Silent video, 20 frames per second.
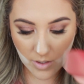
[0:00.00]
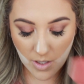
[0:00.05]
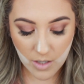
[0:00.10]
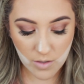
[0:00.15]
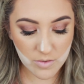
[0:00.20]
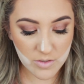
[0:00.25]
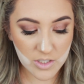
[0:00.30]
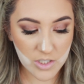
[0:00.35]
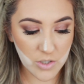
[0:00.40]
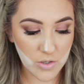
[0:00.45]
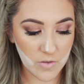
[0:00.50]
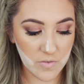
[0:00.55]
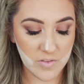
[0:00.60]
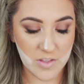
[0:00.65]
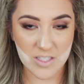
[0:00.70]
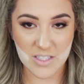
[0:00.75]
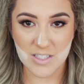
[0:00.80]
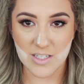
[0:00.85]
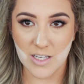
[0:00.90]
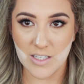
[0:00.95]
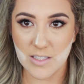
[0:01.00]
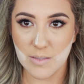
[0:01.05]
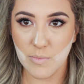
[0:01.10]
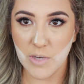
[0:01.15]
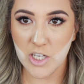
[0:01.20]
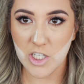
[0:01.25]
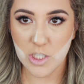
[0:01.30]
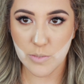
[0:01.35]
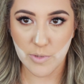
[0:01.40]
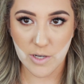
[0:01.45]
I don't really know if this does
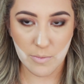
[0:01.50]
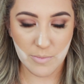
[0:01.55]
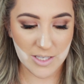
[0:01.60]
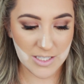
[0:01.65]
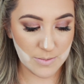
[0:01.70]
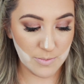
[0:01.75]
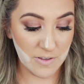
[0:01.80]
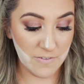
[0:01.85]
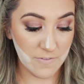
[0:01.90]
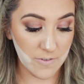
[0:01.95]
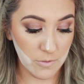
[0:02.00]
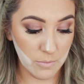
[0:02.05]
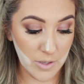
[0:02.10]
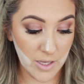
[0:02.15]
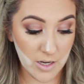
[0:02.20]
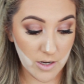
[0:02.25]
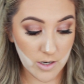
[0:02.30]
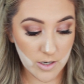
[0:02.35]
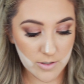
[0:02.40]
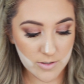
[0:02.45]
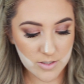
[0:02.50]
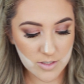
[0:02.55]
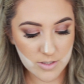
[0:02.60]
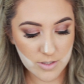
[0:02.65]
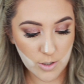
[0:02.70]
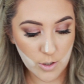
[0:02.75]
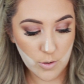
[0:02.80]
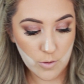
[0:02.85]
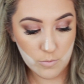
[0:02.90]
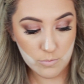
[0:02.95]
much, but it makes me feel better,
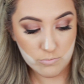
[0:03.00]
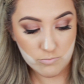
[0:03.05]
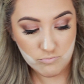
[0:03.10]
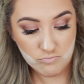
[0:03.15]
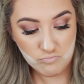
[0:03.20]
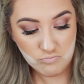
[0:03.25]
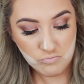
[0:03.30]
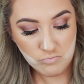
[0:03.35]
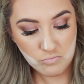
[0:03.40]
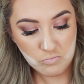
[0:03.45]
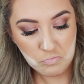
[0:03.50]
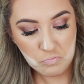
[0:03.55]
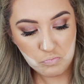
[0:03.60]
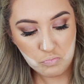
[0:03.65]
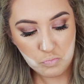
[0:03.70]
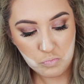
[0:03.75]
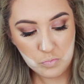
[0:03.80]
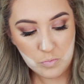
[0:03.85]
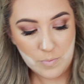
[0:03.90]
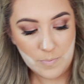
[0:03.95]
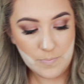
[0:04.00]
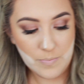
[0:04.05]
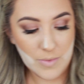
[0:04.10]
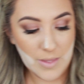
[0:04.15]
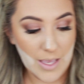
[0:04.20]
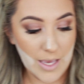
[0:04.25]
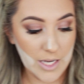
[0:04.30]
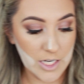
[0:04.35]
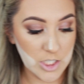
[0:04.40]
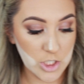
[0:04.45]
so
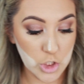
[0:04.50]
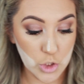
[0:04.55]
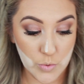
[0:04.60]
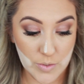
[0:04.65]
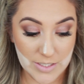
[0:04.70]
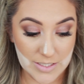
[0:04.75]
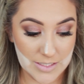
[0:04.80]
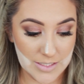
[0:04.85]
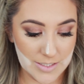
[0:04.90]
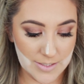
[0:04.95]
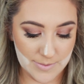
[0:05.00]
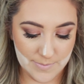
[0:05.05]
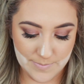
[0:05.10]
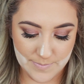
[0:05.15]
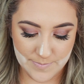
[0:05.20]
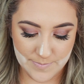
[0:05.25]
I do it.